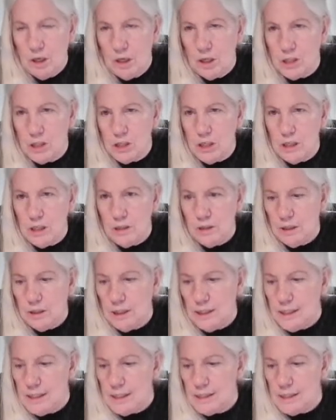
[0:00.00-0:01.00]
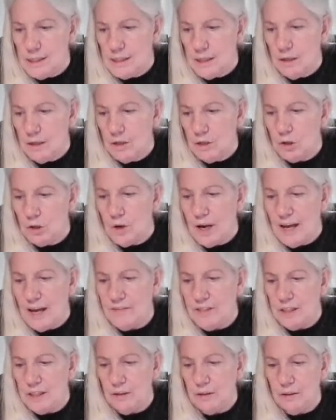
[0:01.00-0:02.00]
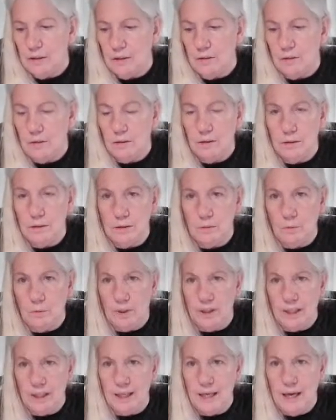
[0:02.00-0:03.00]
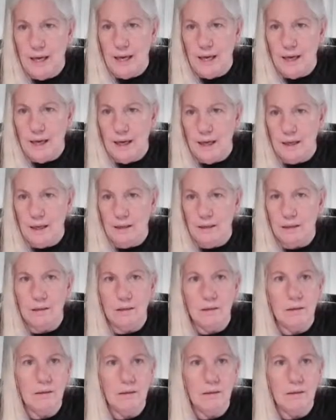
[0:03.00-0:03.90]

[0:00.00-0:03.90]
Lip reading: Her channel is Crafting with a K